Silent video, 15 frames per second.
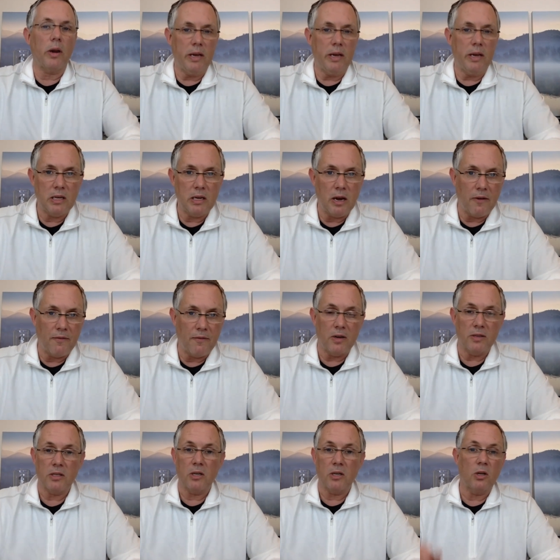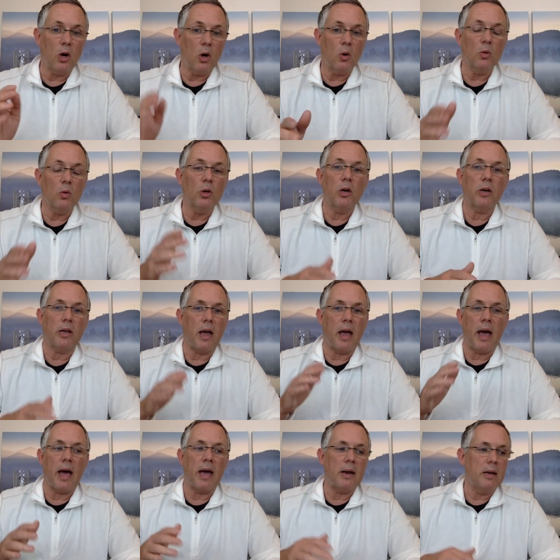ETF funds and go look
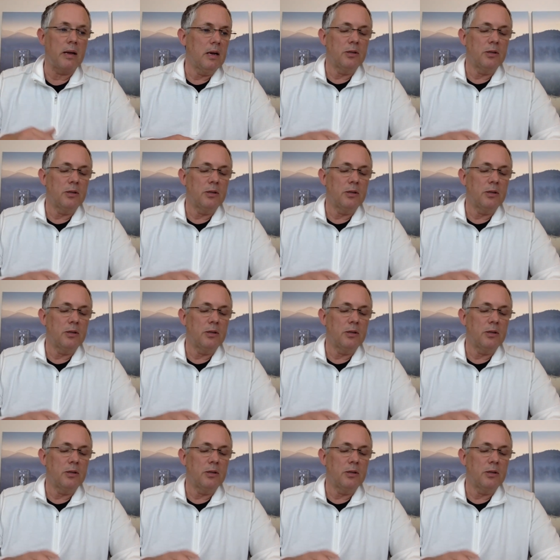at,